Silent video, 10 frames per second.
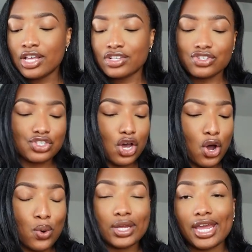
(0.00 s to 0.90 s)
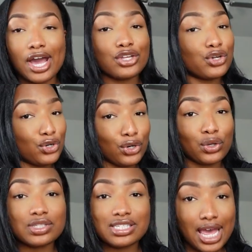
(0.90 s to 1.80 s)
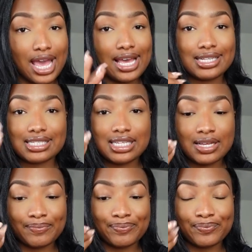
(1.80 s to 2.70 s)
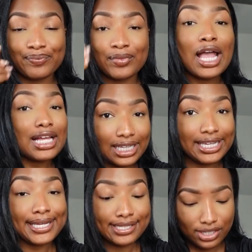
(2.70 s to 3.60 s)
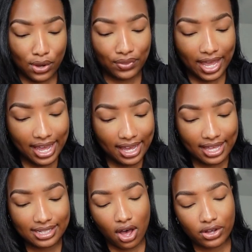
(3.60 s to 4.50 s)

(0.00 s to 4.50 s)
So yeah, your girl stays cleansed on the hands.